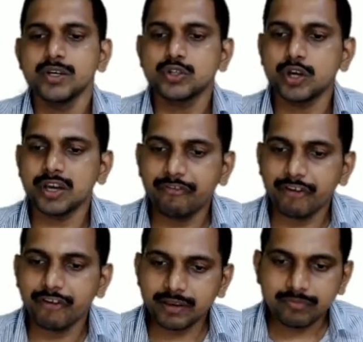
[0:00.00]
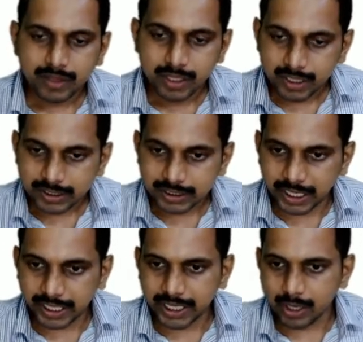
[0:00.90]
so if I
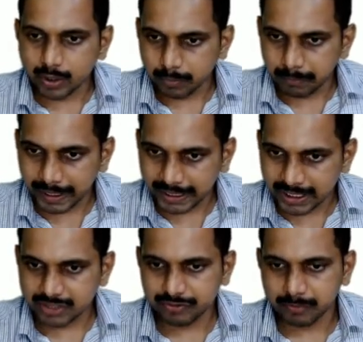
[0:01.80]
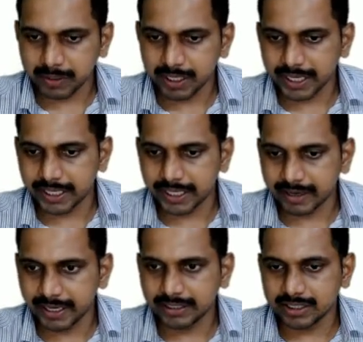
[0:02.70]
take out minus from here I can
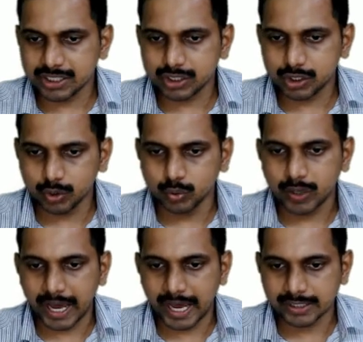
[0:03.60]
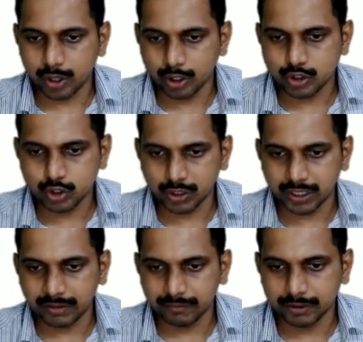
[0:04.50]
write this q as also
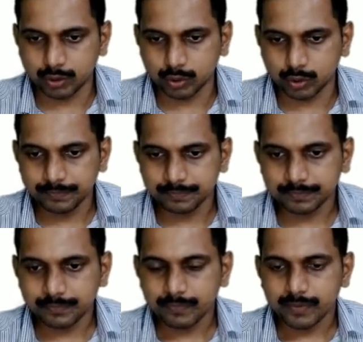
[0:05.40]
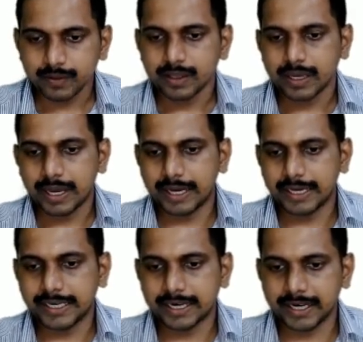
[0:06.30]
equal to I
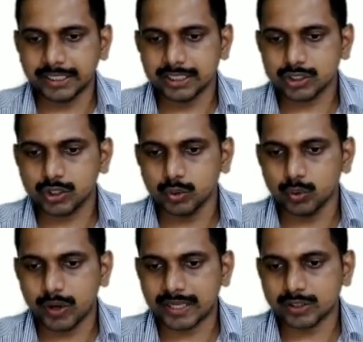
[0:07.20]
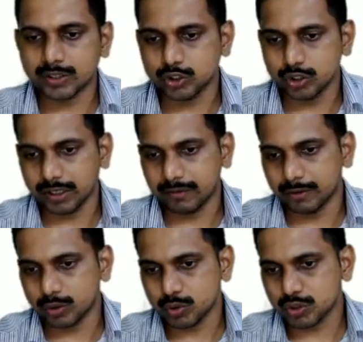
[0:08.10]
can write this q as also
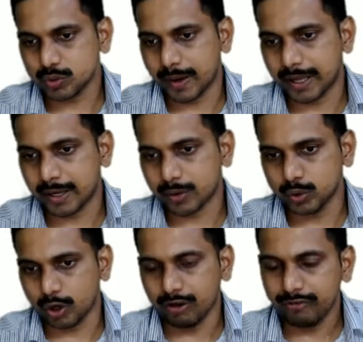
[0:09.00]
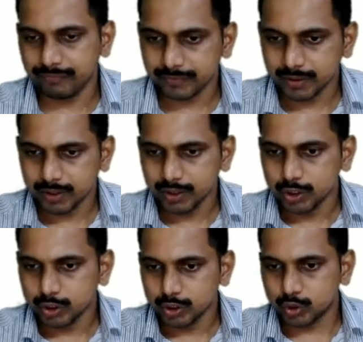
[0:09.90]
equal to square root of
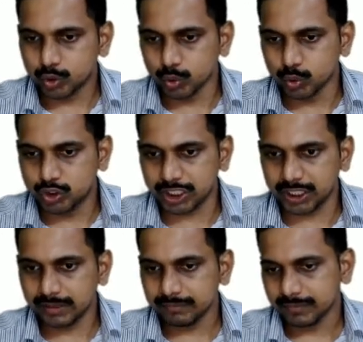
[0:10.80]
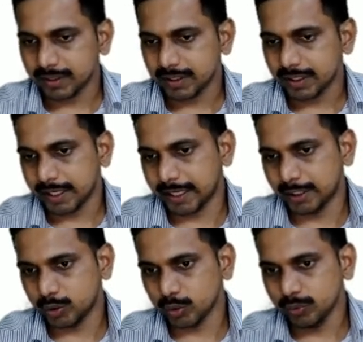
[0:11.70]
2g
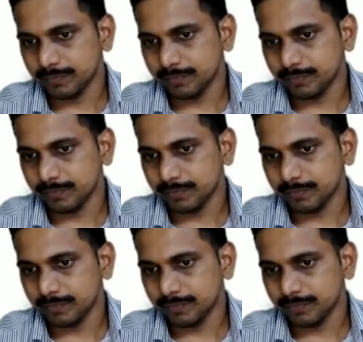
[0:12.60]
into